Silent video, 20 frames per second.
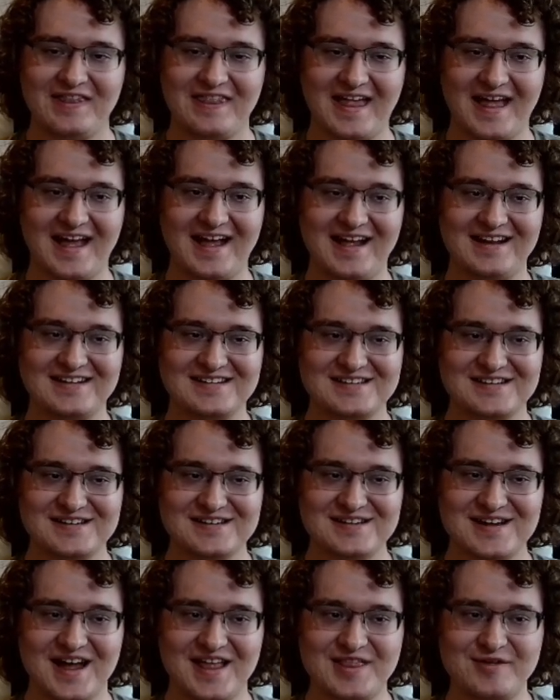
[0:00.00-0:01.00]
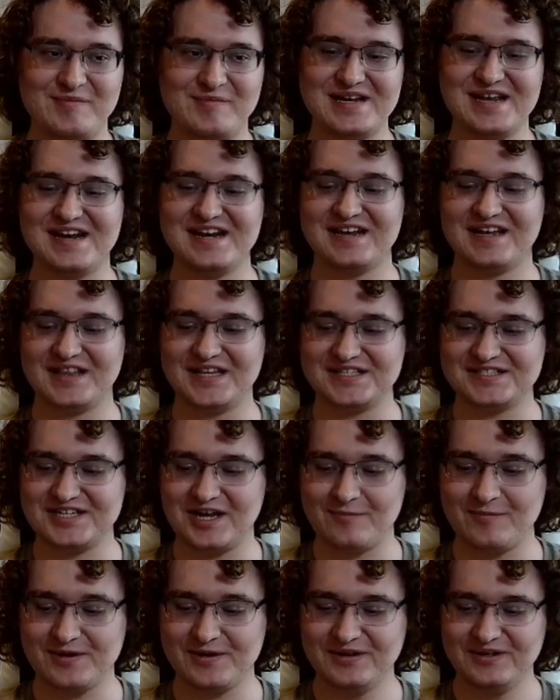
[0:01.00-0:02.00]
that at the beginning of the
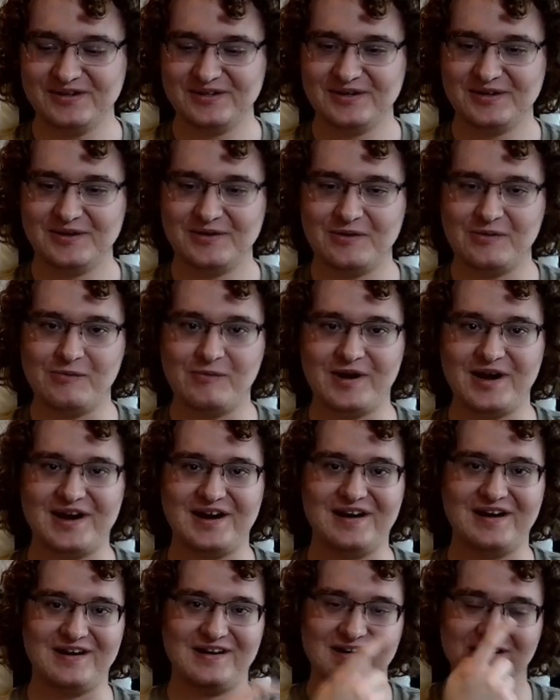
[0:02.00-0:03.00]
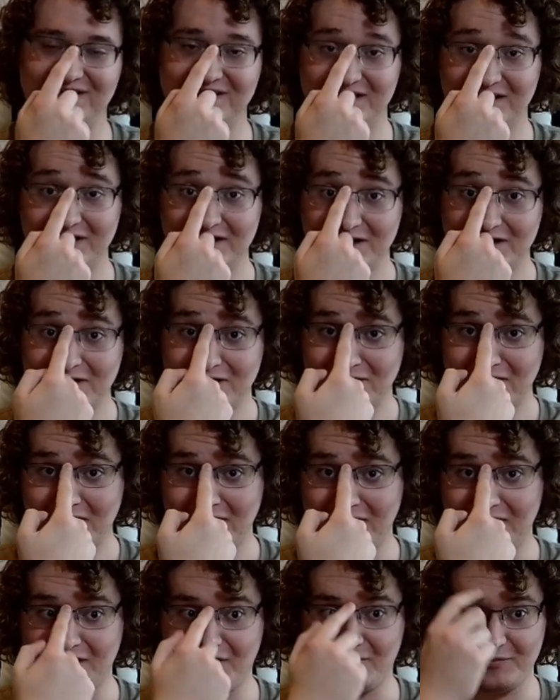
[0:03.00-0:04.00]
summer where
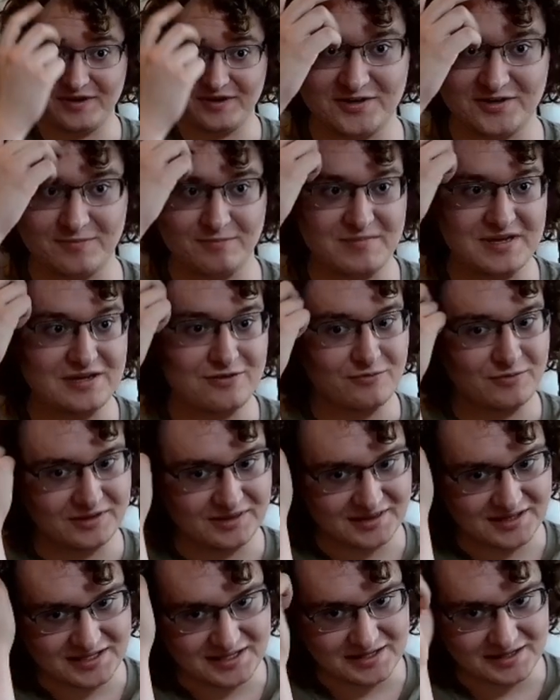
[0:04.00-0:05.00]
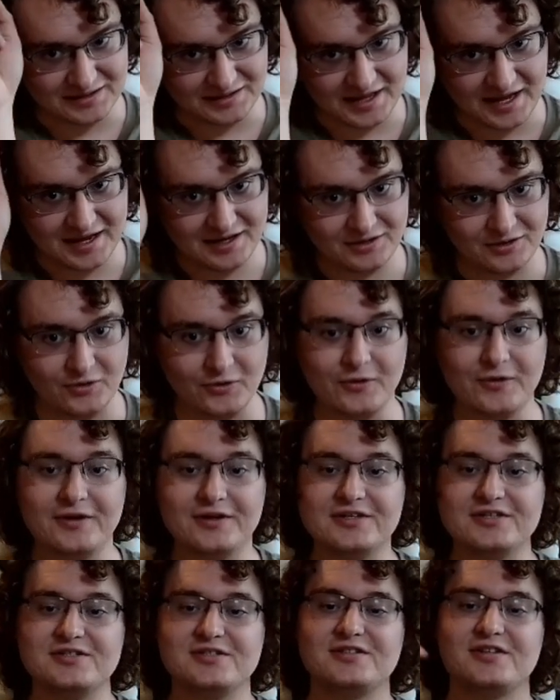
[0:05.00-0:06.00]
uh, we meet with the
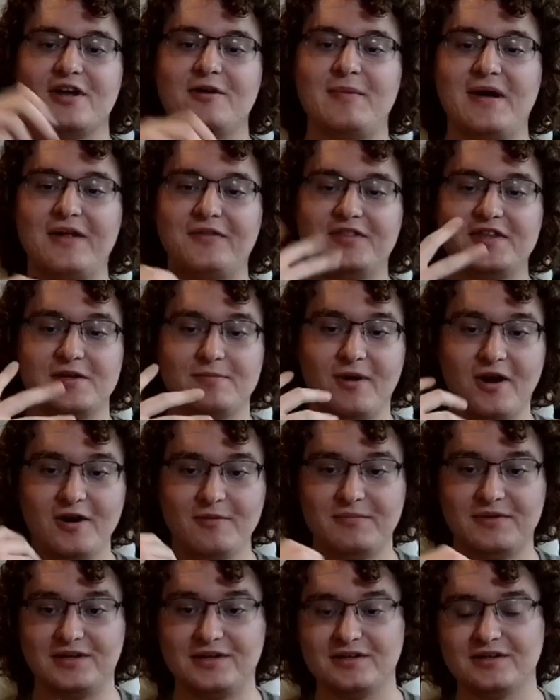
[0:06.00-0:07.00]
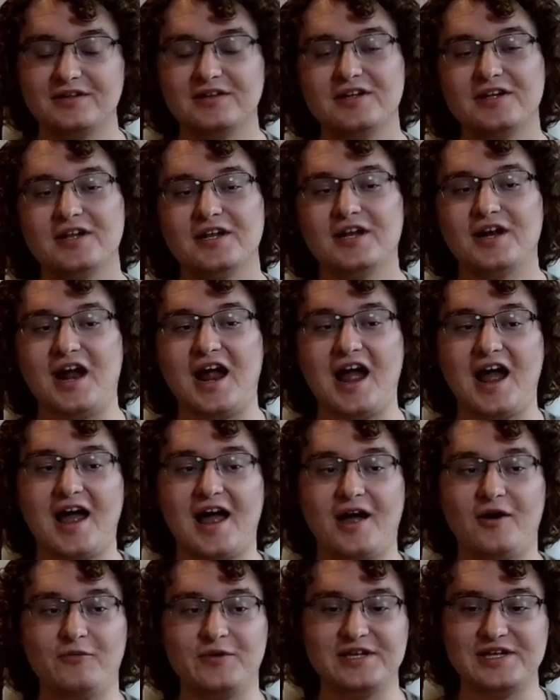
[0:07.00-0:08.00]
landlords about the apartment.
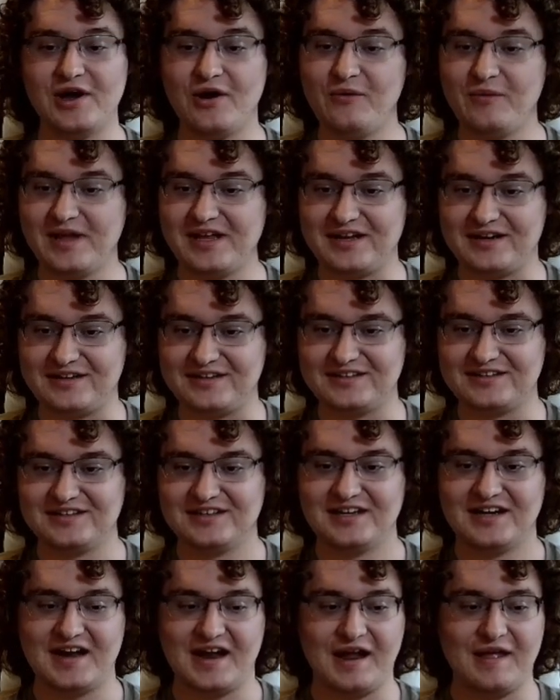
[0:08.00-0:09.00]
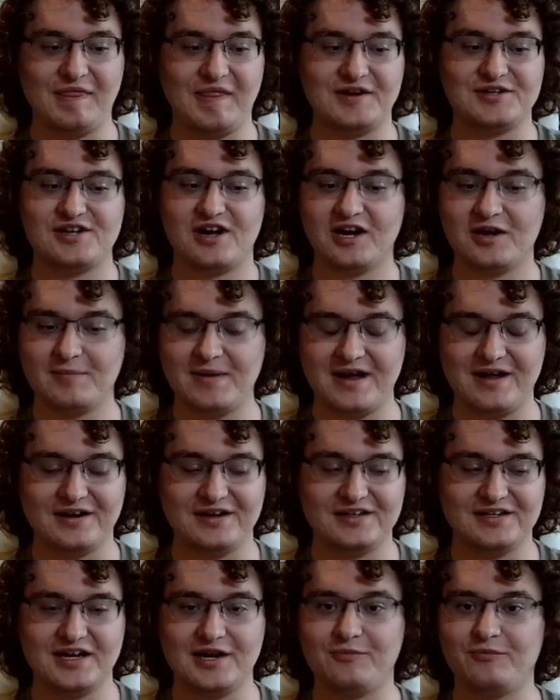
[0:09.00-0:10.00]
Uh, we go in and they talk about
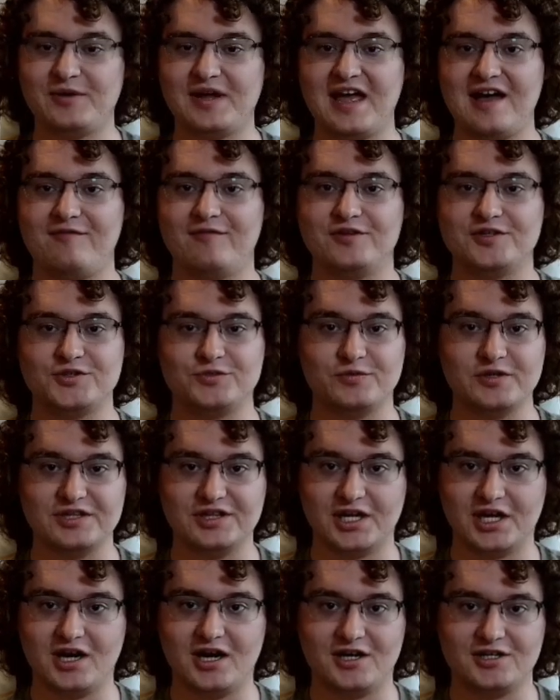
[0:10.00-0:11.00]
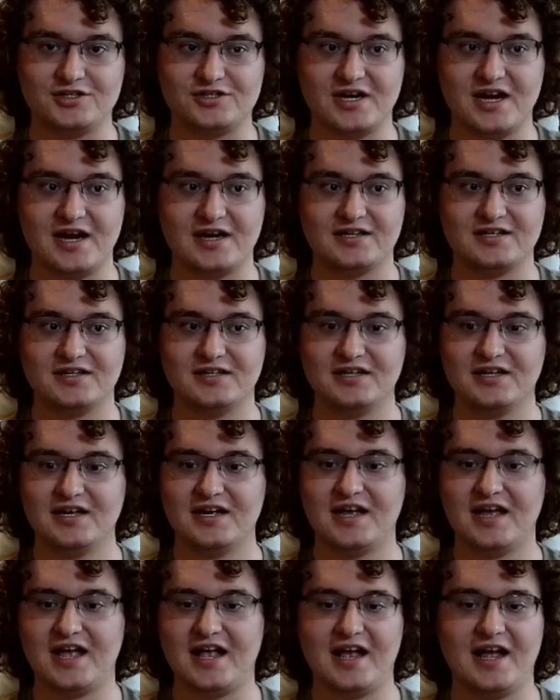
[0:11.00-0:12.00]
it, and we have us read the contract.
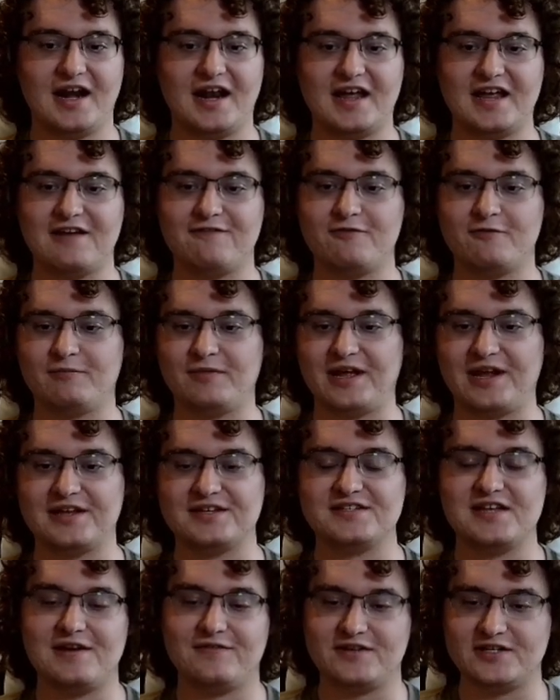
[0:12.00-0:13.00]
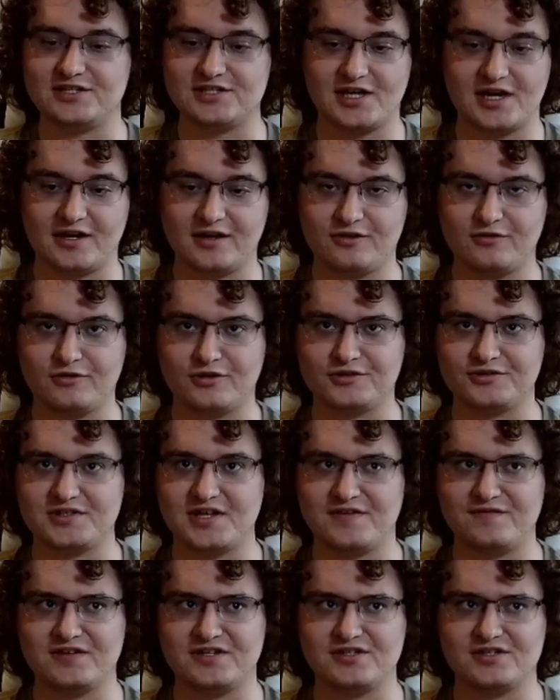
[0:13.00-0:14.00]
And I give them like a safety check or
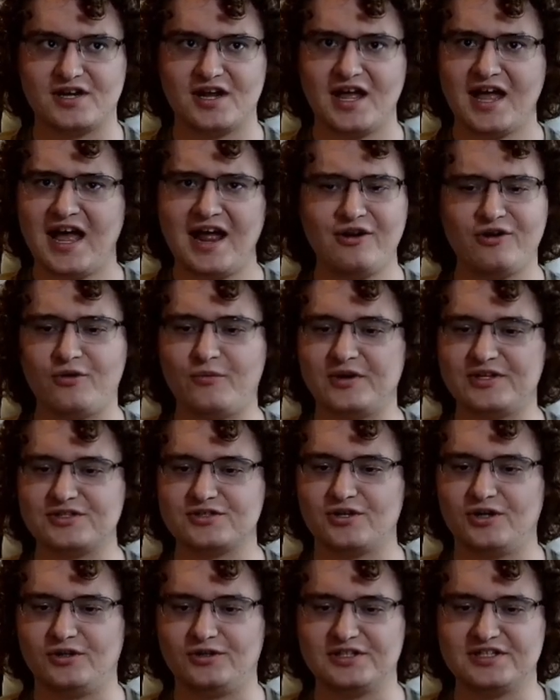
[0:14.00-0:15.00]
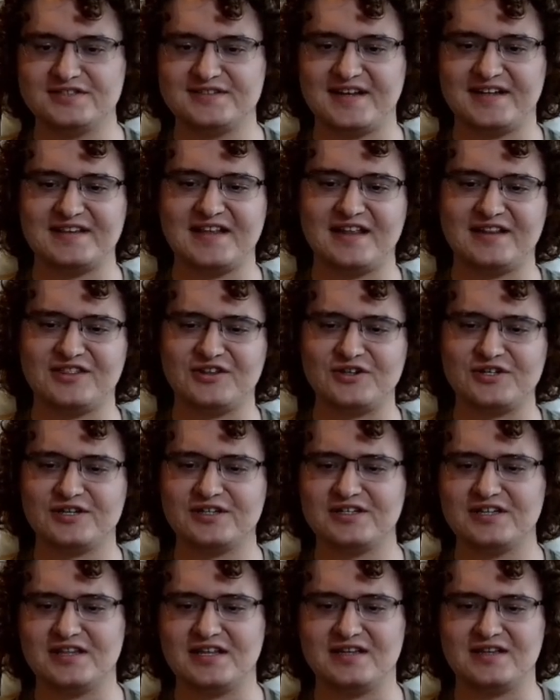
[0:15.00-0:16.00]
safety check. I don't know what it's called. It's like that thir-
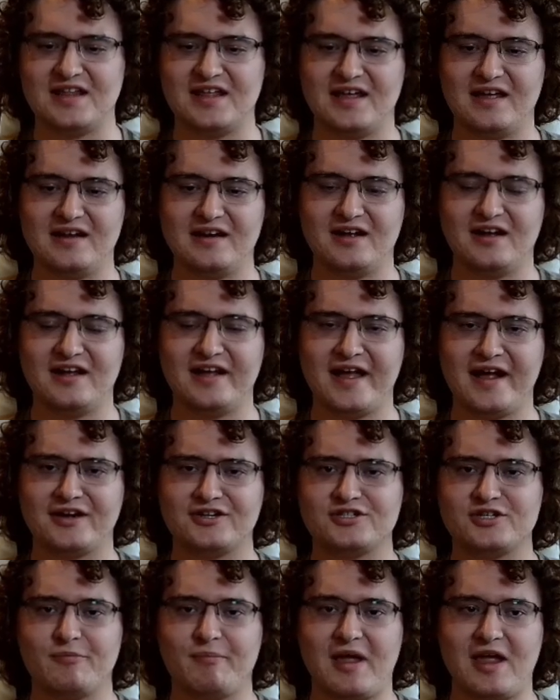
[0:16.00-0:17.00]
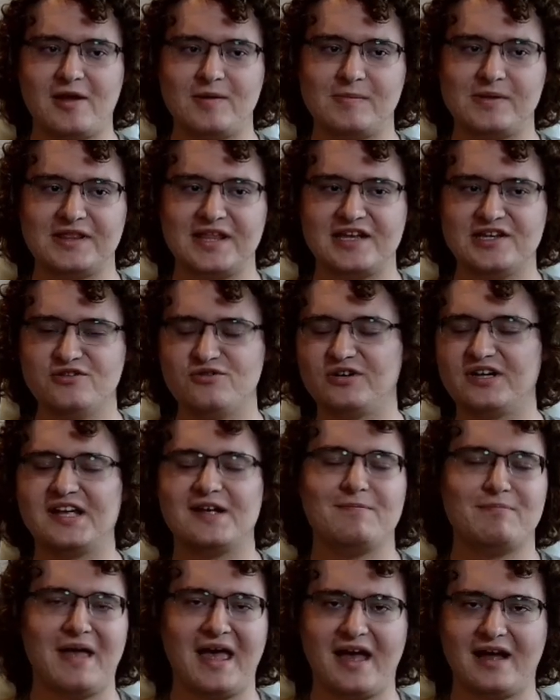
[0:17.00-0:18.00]
the, the, uh, extra payment that you'll
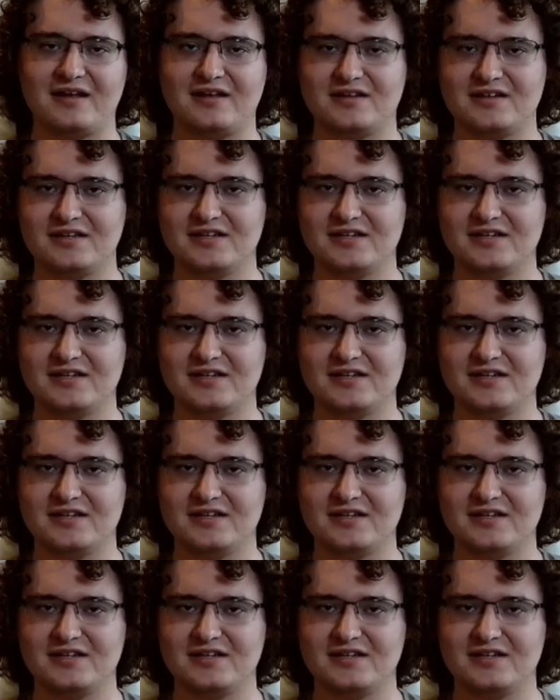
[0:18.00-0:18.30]
get back,